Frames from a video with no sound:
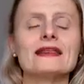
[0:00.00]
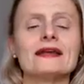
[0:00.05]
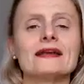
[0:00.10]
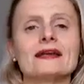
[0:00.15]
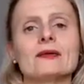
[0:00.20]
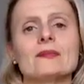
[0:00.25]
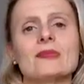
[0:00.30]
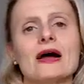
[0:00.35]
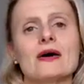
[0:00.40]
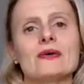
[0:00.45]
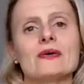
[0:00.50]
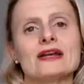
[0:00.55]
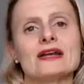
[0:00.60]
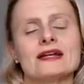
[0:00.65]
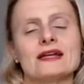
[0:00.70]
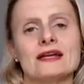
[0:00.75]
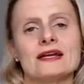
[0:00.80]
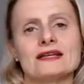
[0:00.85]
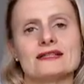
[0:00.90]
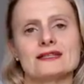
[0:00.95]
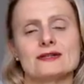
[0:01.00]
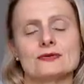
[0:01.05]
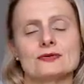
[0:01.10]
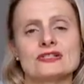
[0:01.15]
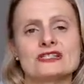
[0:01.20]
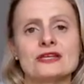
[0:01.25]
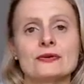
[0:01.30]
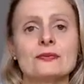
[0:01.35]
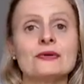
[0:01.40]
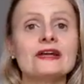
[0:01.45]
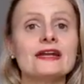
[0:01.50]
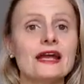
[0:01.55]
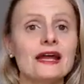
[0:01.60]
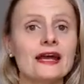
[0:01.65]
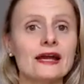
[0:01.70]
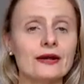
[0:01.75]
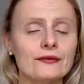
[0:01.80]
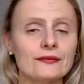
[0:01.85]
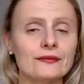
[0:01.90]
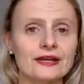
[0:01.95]
think about it is there's 3
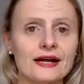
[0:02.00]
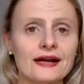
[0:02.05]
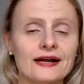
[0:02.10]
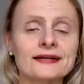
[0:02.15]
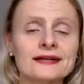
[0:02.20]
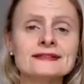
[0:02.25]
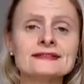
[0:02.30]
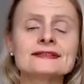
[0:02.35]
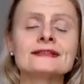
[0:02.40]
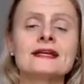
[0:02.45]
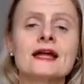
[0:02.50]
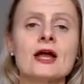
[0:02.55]
areas